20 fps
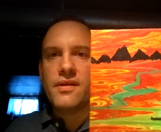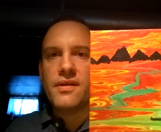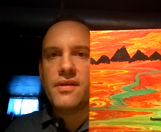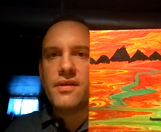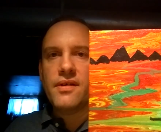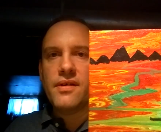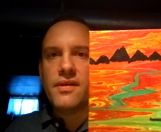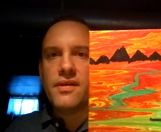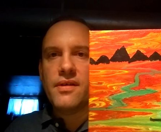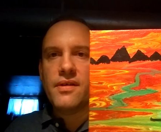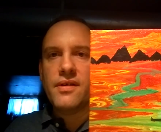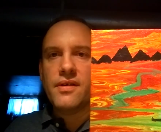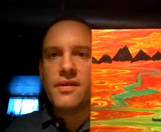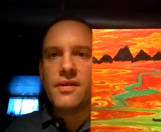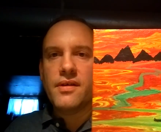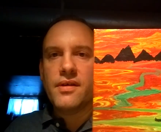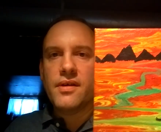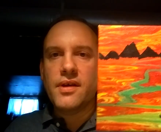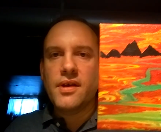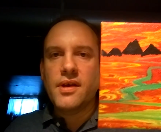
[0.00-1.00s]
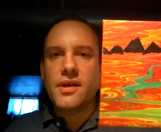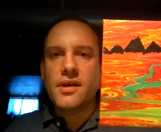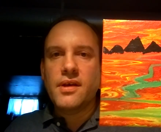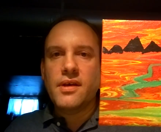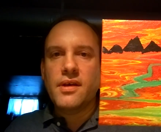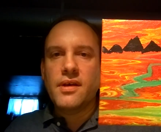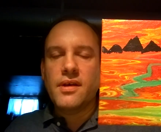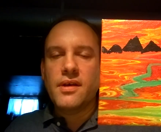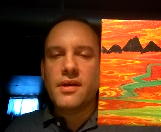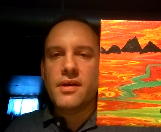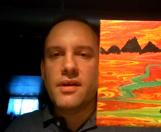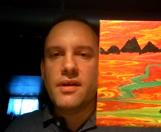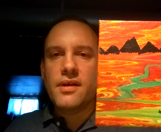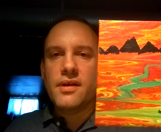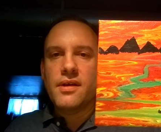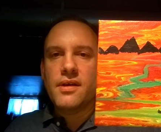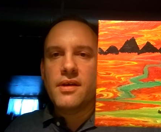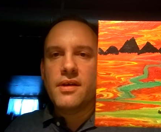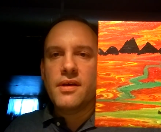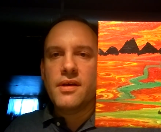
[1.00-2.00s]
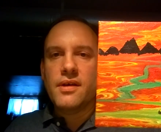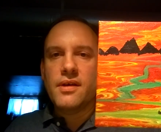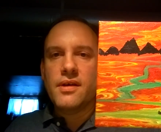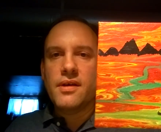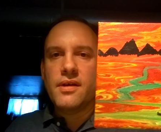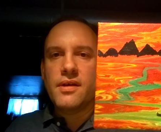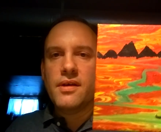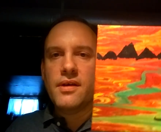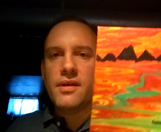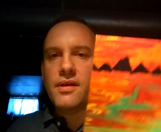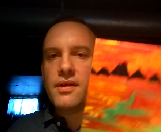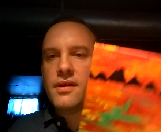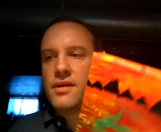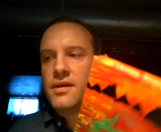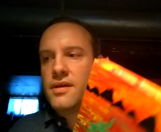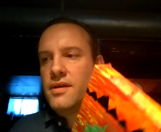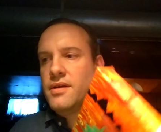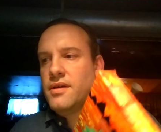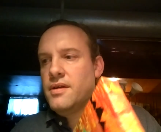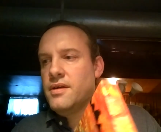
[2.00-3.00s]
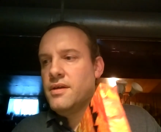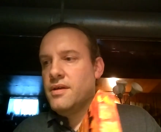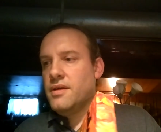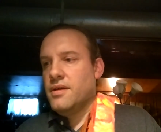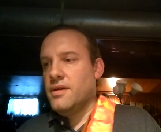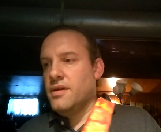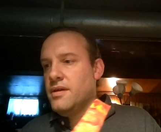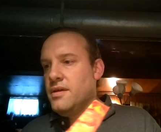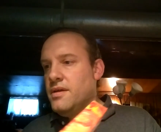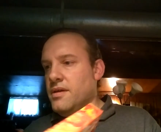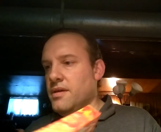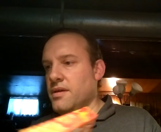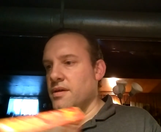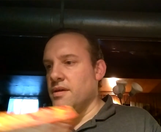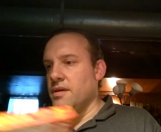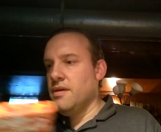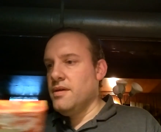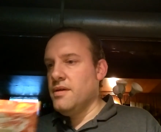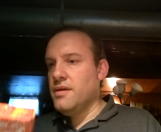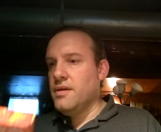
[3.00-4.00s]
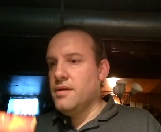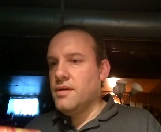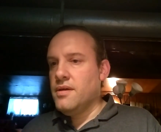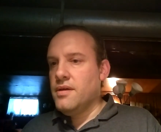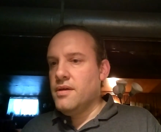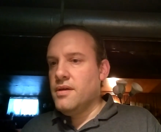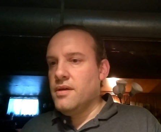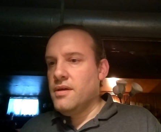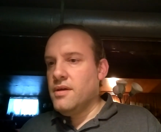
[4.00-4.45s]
Nobody speaks.